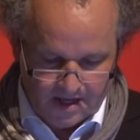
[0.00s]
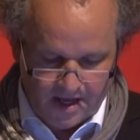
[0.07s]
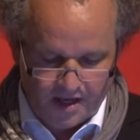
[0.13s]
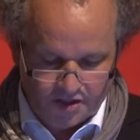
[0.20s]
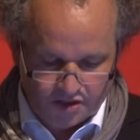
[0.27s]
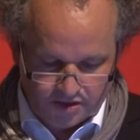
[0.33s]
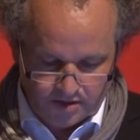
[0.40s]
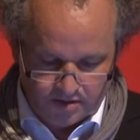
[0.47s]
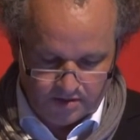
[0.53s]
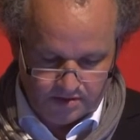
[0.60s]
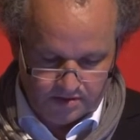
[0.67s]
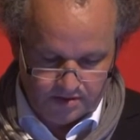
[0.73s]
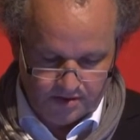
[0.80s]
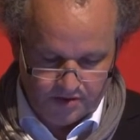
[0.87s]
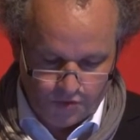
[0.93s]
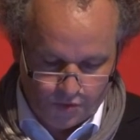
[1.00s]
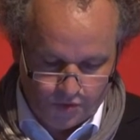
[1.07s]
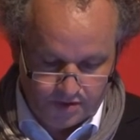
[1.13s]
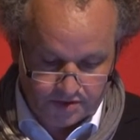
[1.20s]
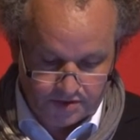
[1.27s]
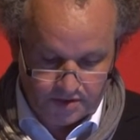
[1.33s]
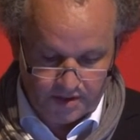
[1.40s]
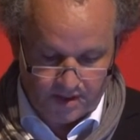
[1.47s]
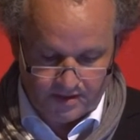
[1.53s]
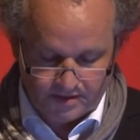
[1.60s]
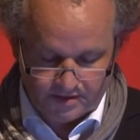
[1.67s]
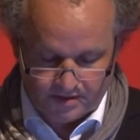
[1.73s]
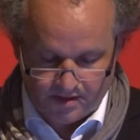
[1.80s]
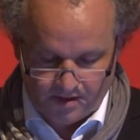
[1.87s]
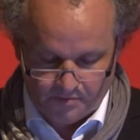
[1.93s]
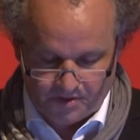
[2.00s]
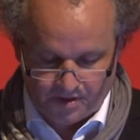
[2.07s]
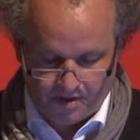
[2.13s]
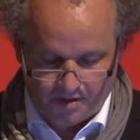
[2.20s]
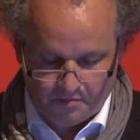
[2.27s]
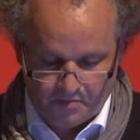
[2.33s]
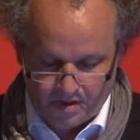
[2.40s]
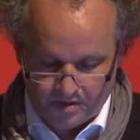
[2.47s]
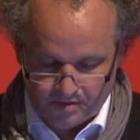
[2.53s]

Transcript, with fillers: actual and virtual at the same time.